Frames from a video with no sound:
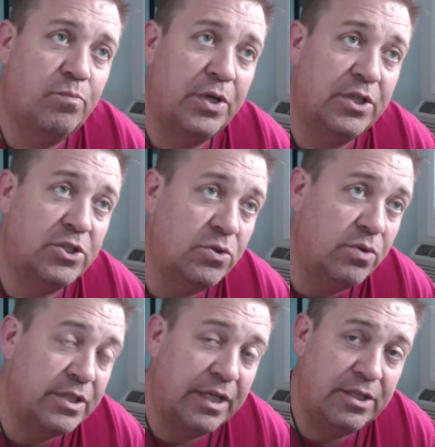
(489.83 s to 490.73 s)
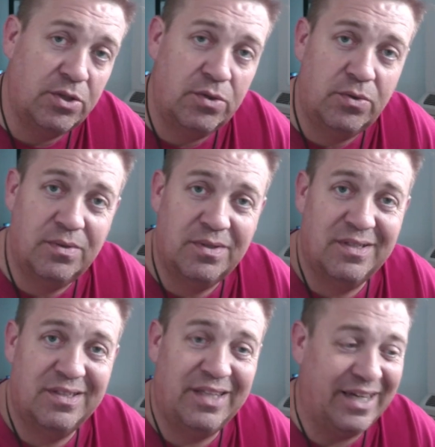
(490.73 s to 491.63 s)
But as soon as I do,
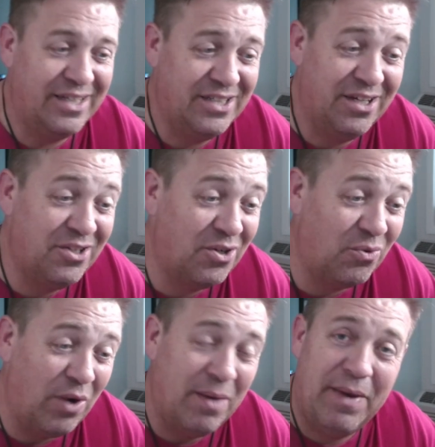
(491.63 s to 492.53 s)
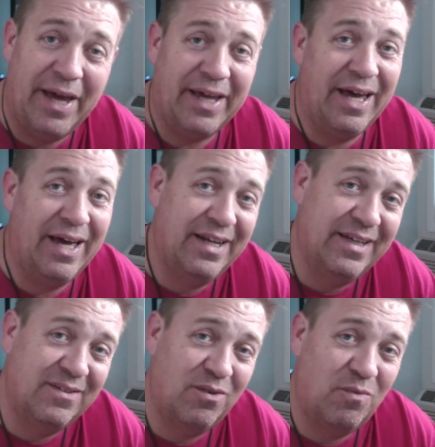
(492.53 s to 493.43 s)
like I said, you're right back at
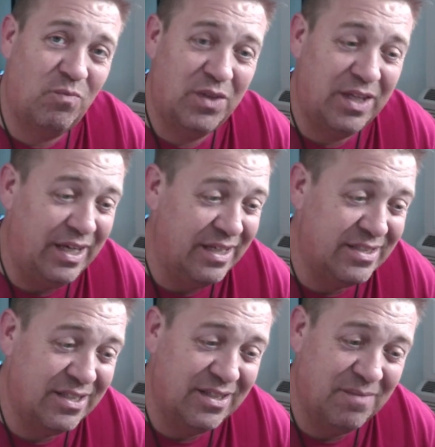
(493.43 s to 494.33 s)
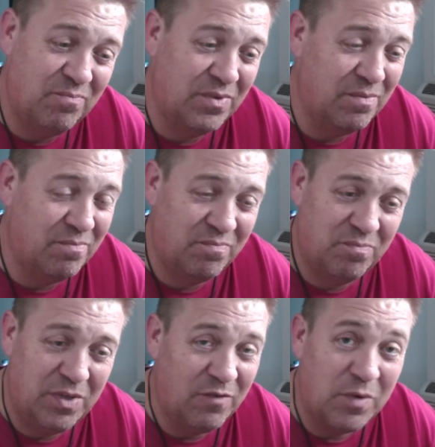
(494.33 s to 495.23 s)
it into the
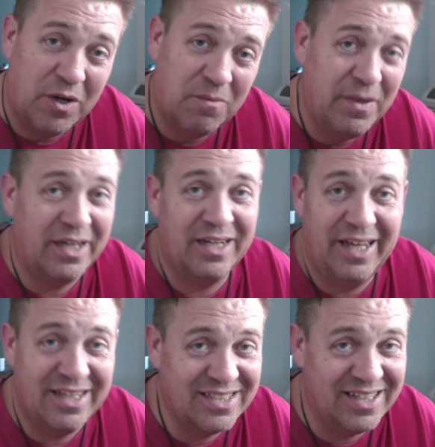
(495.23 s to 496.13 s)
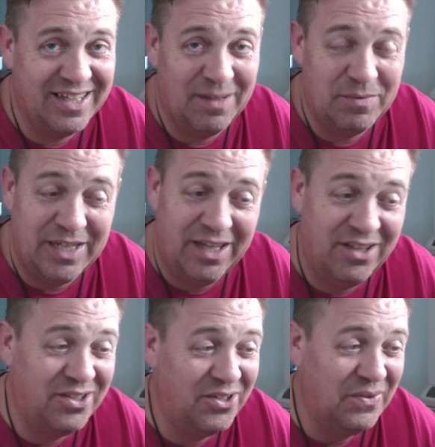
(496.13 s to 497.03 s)
beef, butter, bacon, and eggs again. I'm
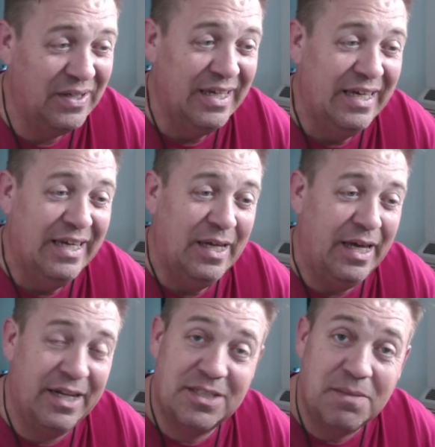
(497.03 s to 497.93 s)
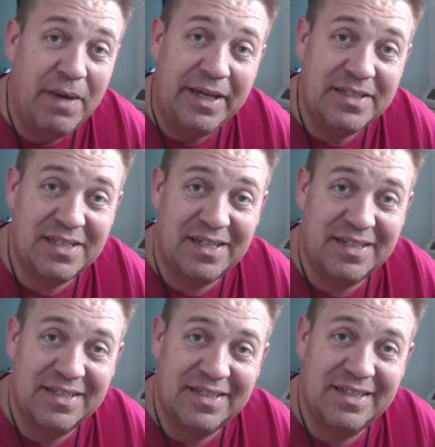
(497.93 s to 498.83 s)
telling you. And it's
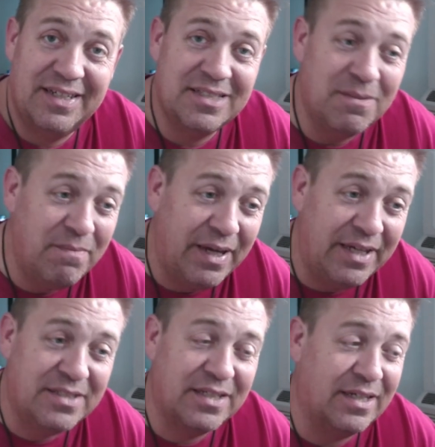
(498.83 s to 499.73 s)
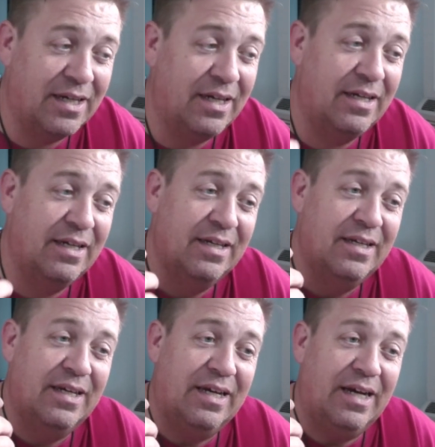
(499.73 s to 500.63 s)
amazing. It's amazing.
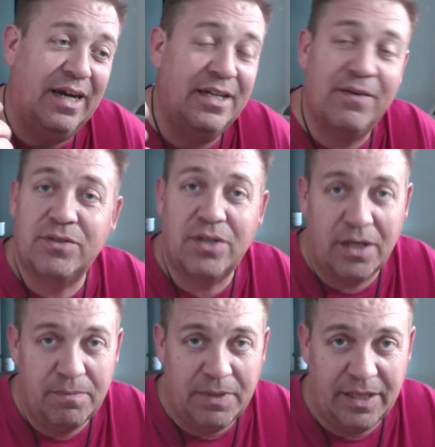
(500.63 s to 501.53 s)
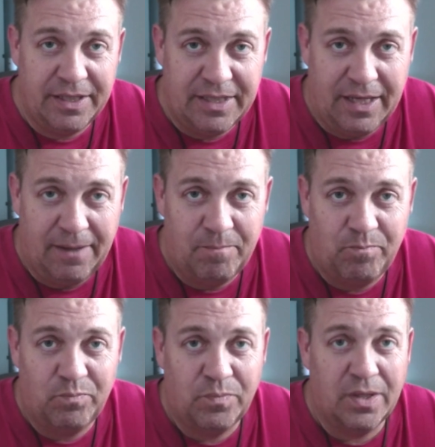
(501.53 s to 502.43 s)
I never thought I'd be like that,
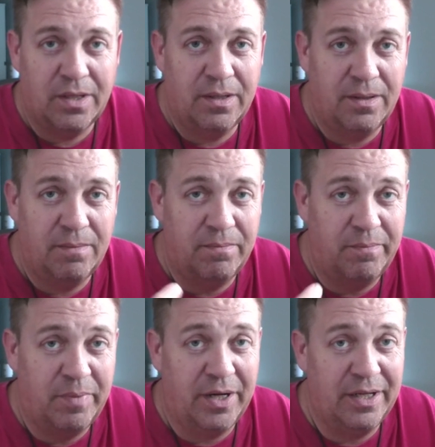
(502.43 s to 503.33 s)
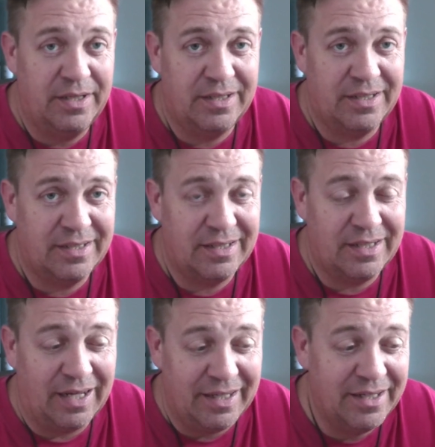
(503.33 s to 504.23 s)
but
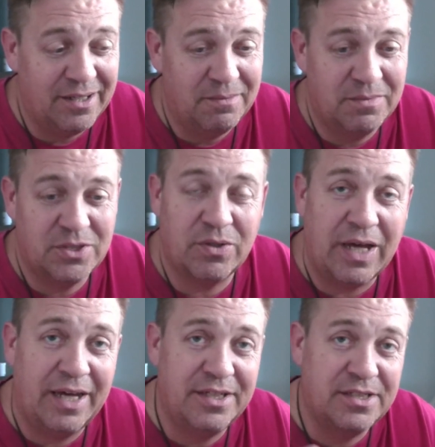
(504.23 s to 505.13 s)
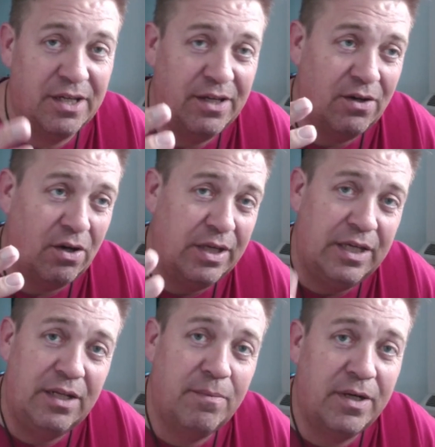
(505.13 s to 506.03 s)
I am. So, guys,
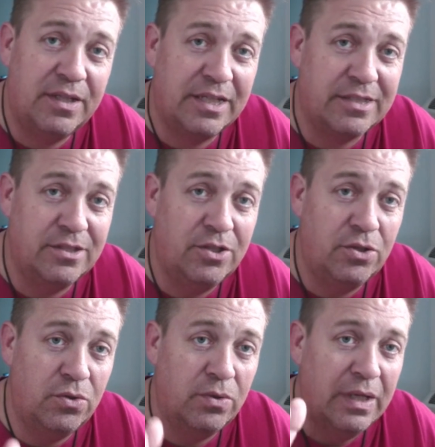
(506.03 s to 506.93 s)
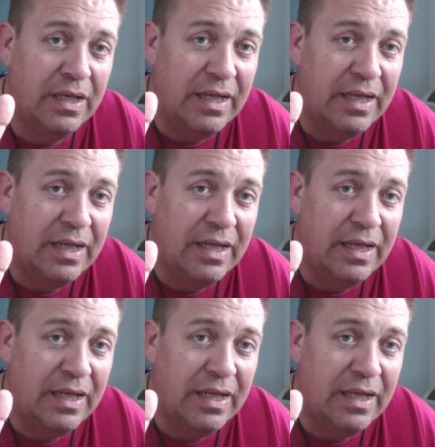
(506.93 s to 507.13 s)
anybody that's new,